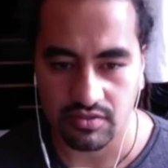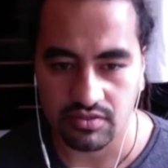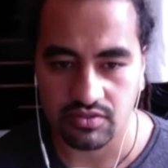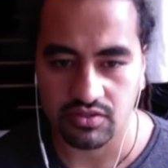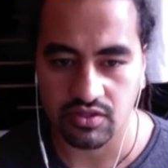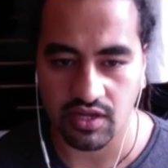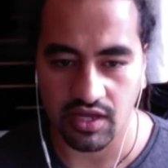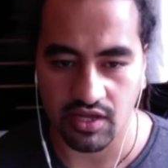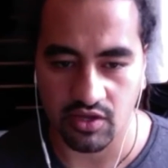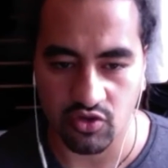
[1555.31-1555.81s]

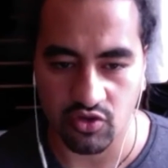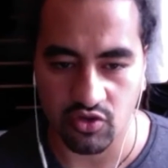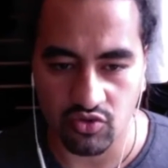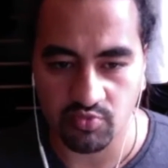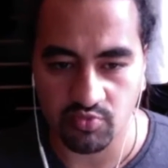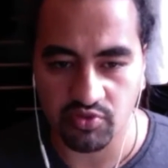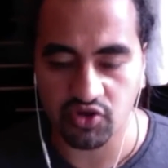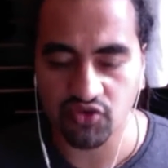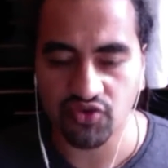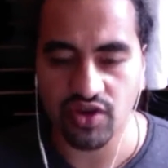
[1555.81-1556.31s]
So like
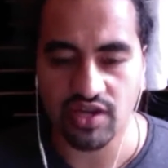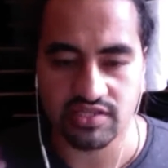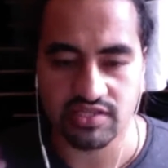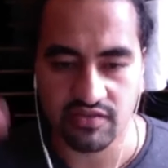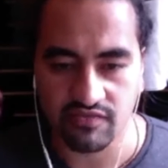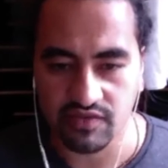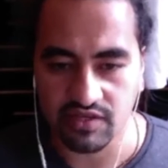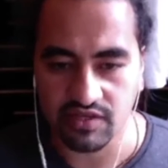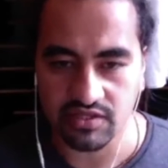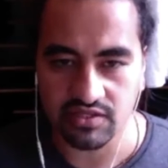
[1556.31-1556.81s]
you
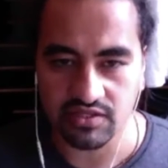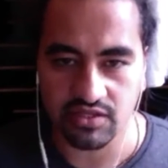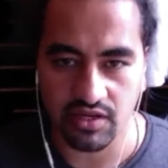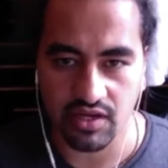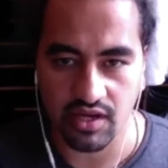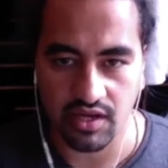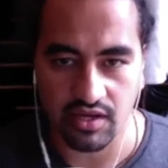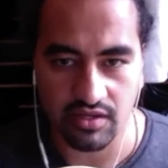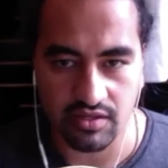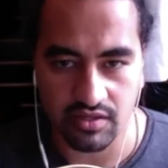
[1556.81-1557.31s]
progressively
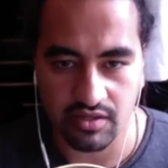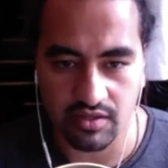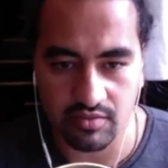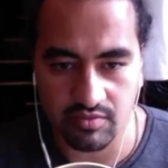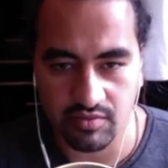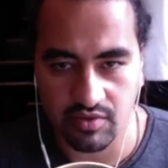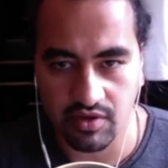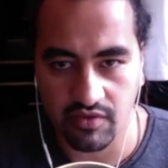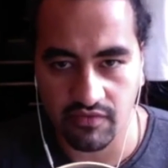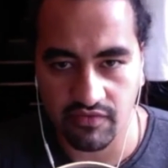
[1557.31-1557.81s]
start getting
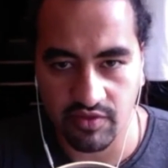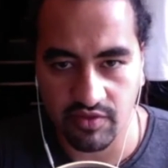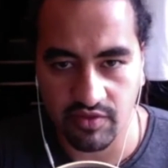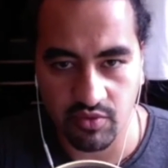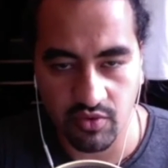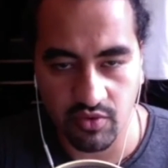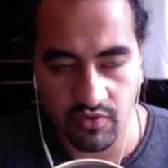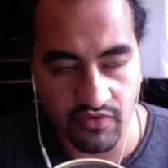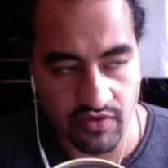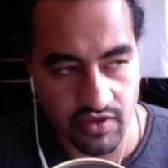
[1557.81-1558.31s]
them
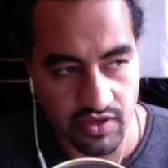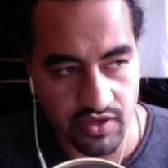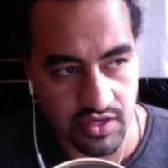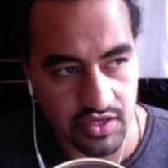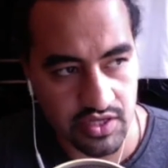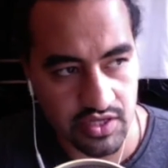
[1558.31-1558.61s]
comfortable with it.